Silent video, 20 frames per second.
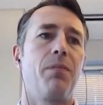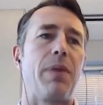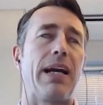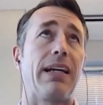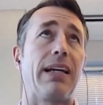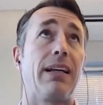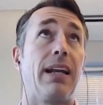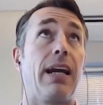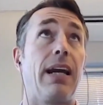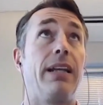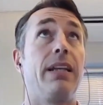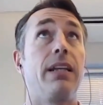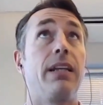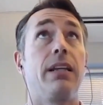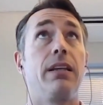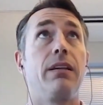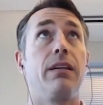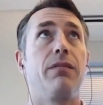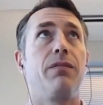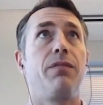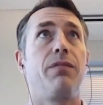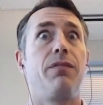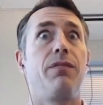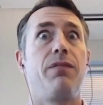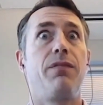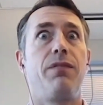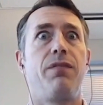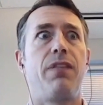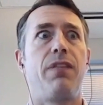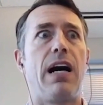Back in
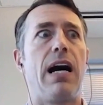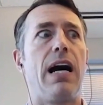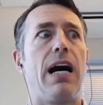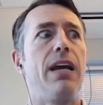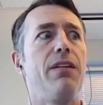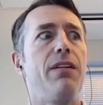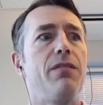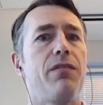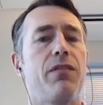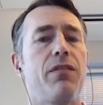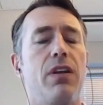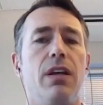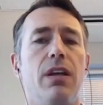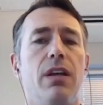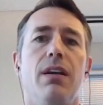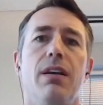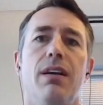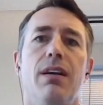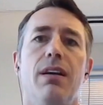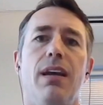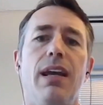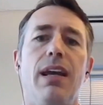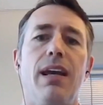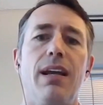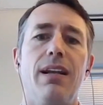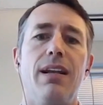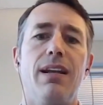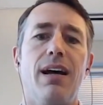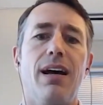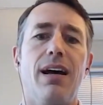95,
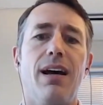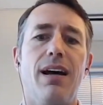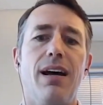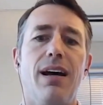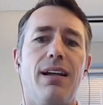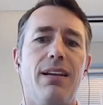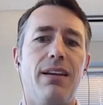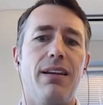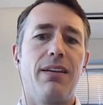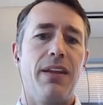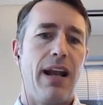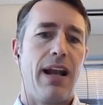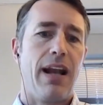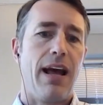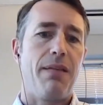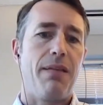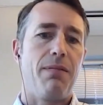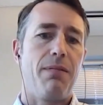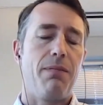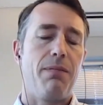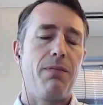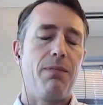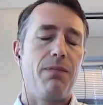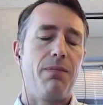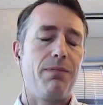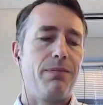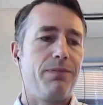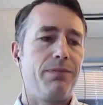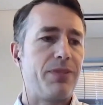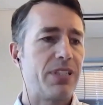and then I
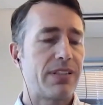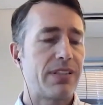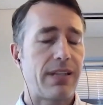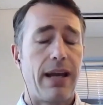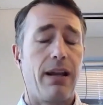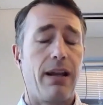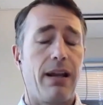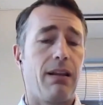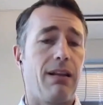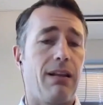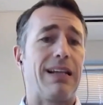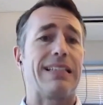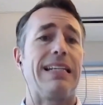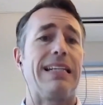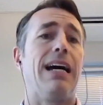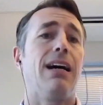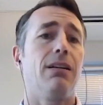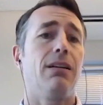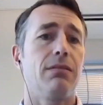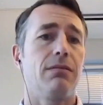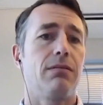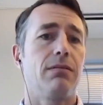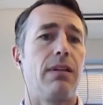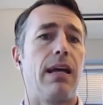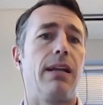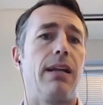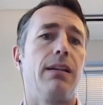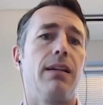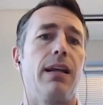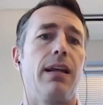just kind of lucked out
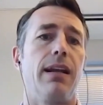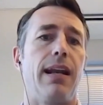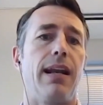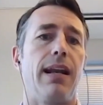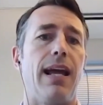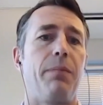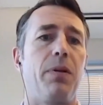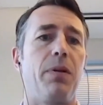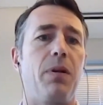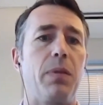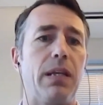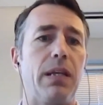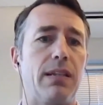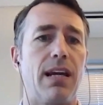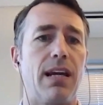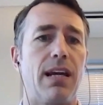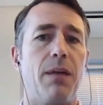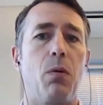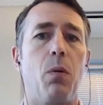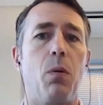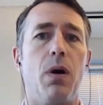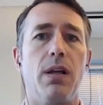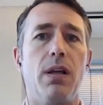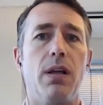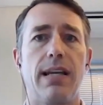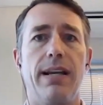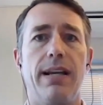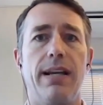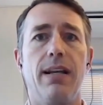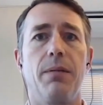that it happened to the time it
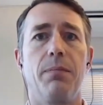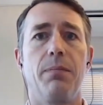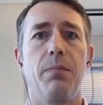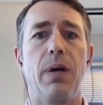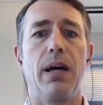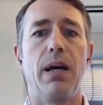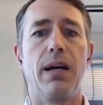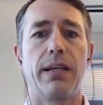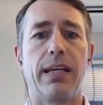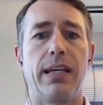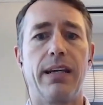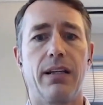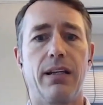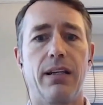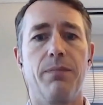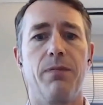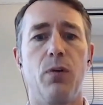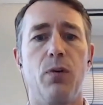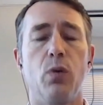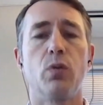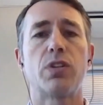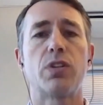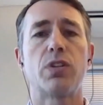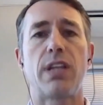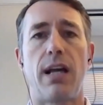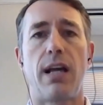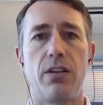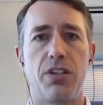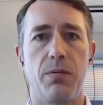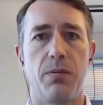was. I ended up getting a full
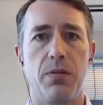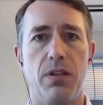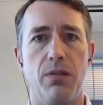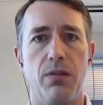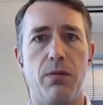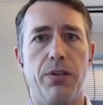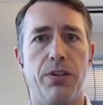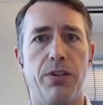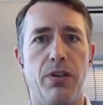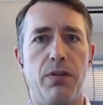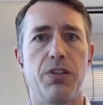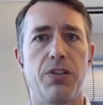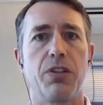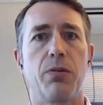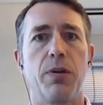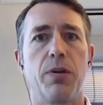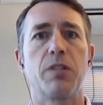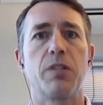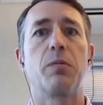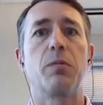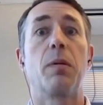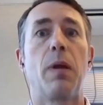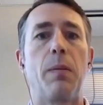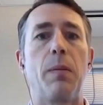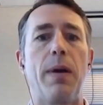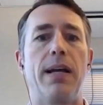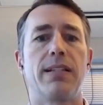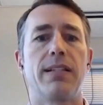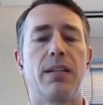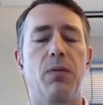scholarship to the University of Richmond to play
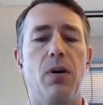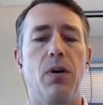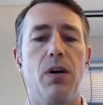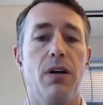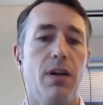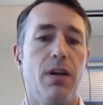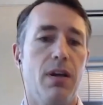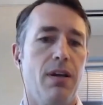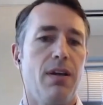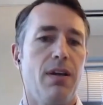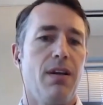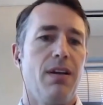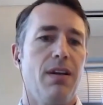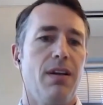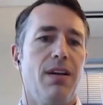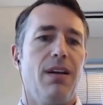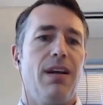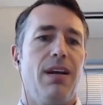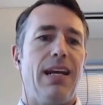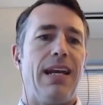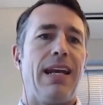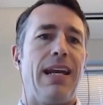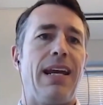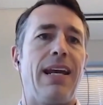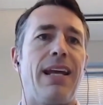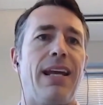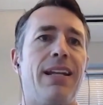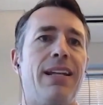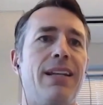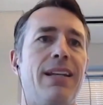basketball,
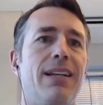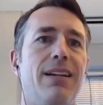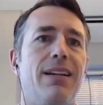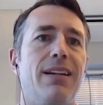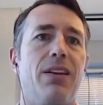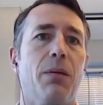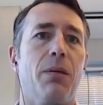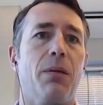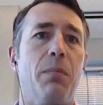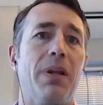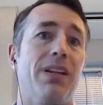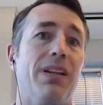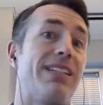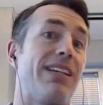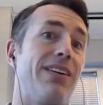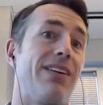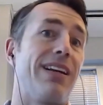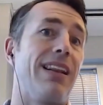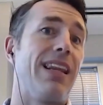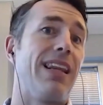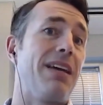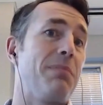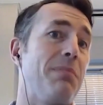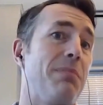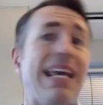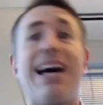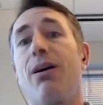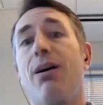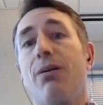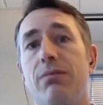and the military let
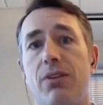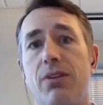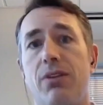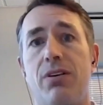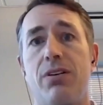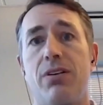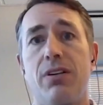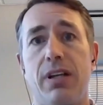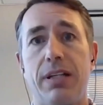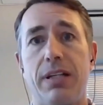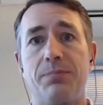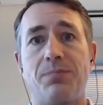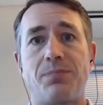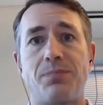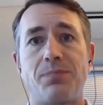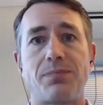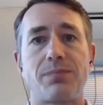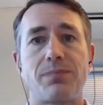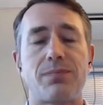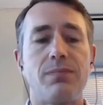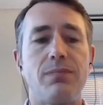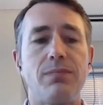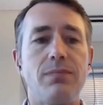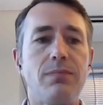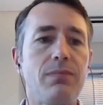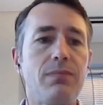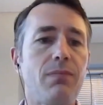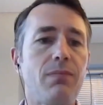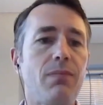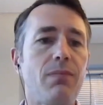me out early.
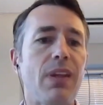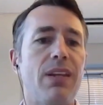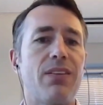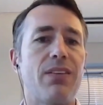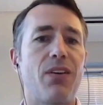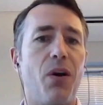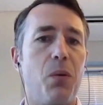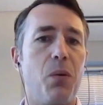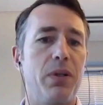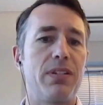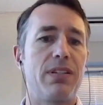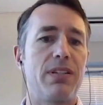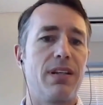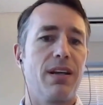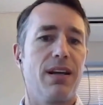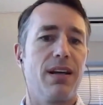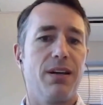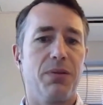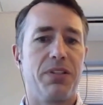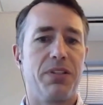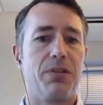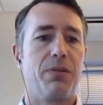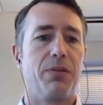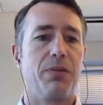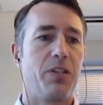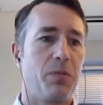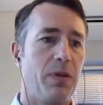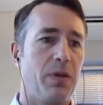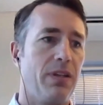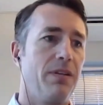So I went to
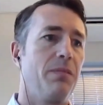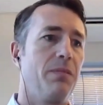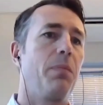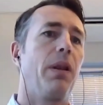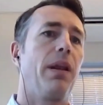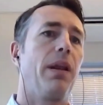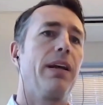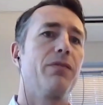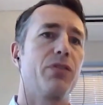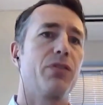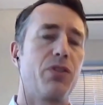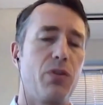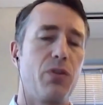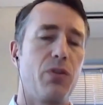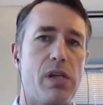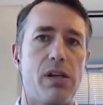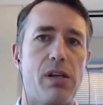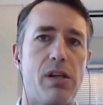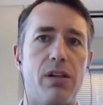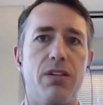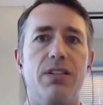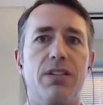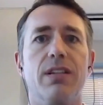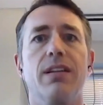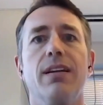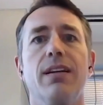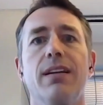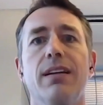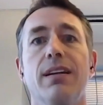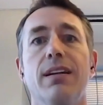Richmond, played for 2 years,
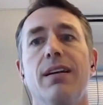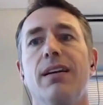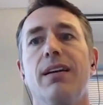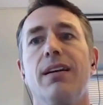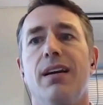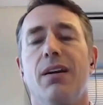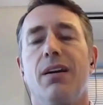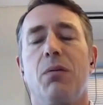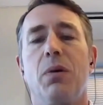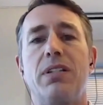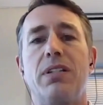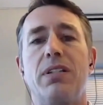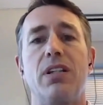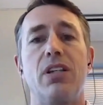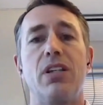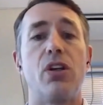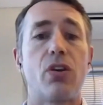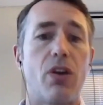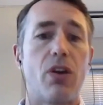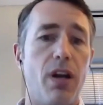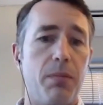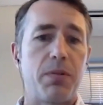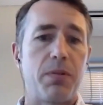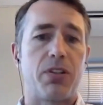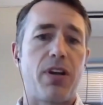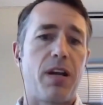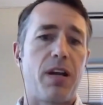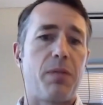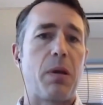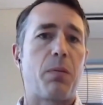and then went to Europe to
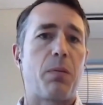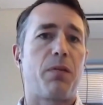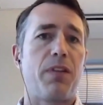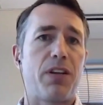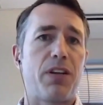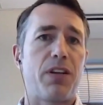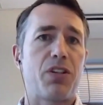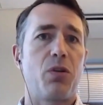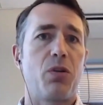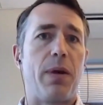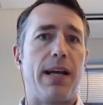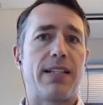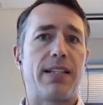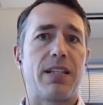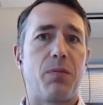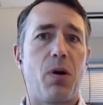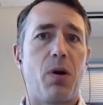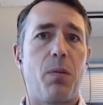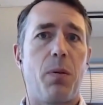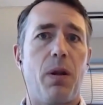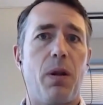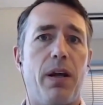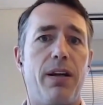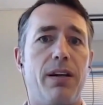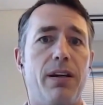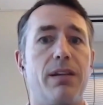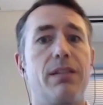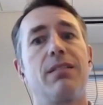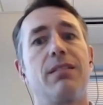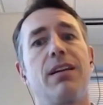try to be a professional basketball
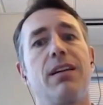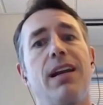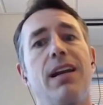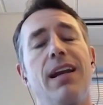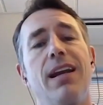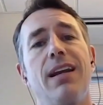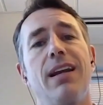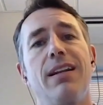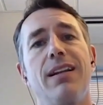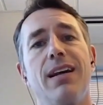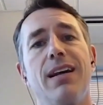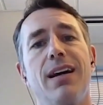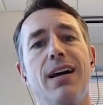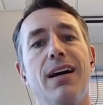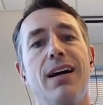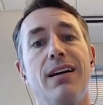player, and